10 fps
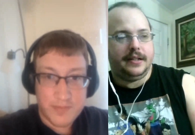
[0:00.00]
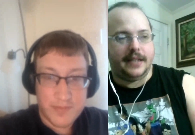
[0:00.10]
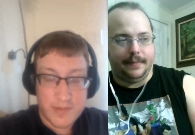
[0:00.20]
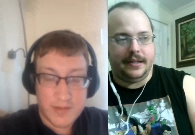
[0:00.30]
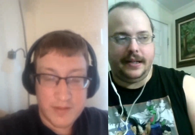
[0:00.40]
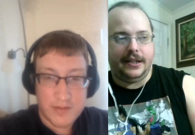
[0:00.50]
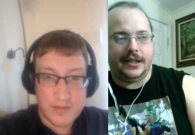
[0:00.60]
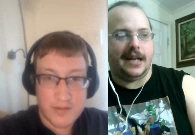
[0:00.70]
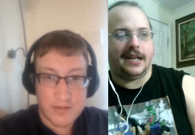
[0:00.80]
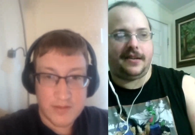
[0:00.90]
Speaker 1: subsidy
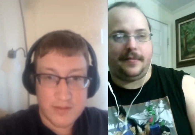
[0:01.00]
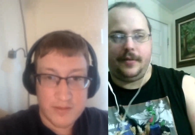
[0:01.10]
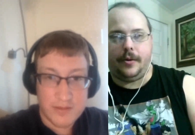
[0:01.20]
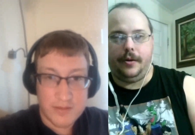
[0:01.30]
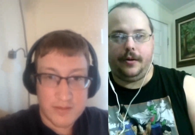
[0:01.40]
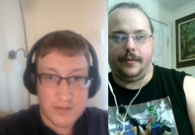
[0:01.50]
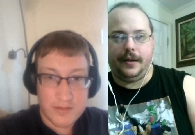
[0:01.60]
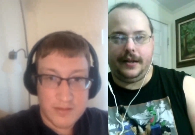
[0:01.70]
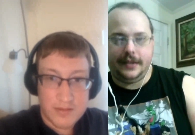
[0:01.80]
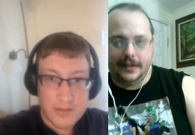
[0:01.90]
checks from the oil
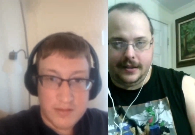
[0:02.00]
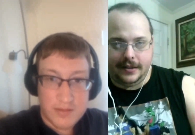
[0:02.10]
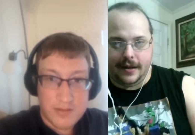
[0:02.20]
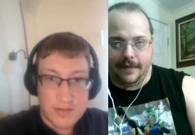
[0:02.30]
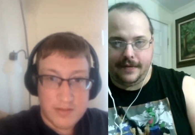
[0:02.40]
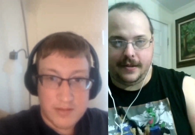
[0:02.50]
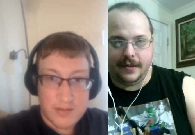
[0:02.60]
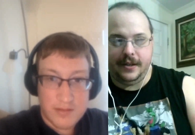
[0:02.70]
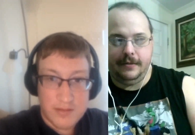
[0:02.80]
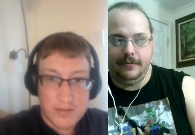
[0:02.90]
rigs and stuff. So
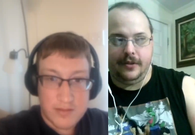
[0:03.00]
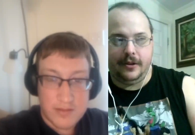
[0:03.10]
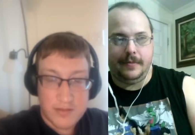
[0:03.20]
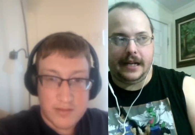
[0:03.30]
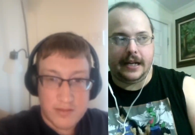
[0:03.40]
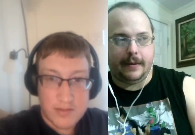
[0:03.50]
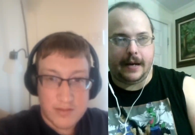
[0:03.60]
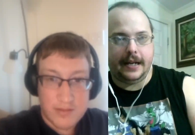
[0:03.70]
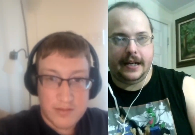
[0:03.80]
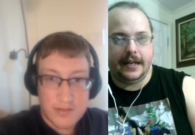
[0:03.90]
you do make a,
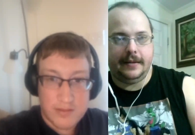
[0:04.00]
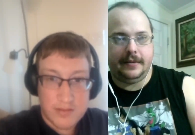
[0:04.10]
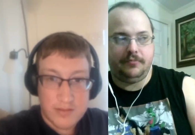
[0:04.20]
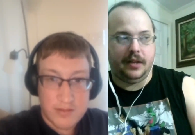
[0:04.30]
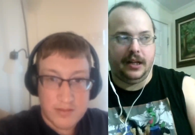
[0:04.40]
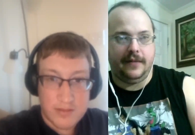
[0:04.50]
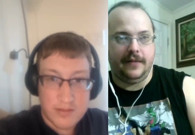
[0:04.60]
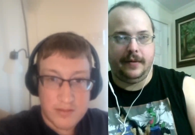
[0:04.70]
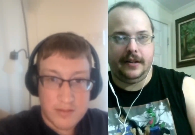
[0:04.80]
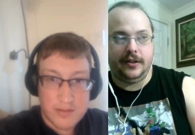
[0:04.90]
quite a good
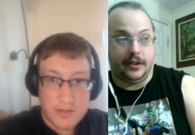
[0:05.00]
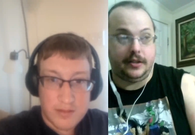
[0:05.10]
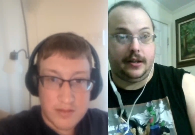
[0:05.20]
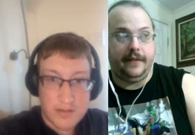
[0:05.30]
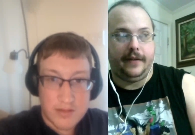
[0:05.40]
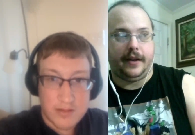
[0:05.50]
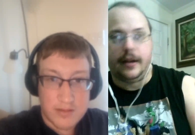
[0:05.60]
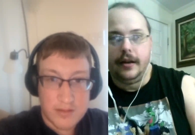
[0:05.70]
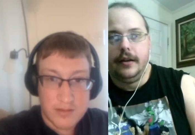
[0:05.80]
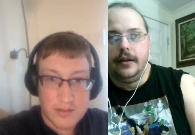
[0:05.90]
living just living
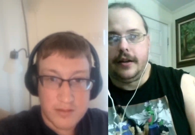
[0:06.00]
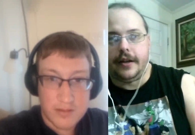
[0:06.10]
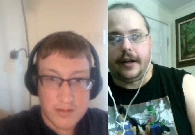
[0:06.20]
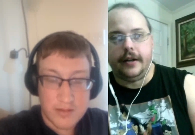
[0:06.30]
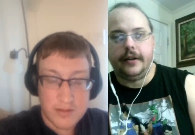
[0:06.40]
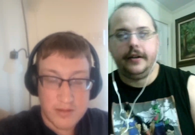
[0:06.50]
there.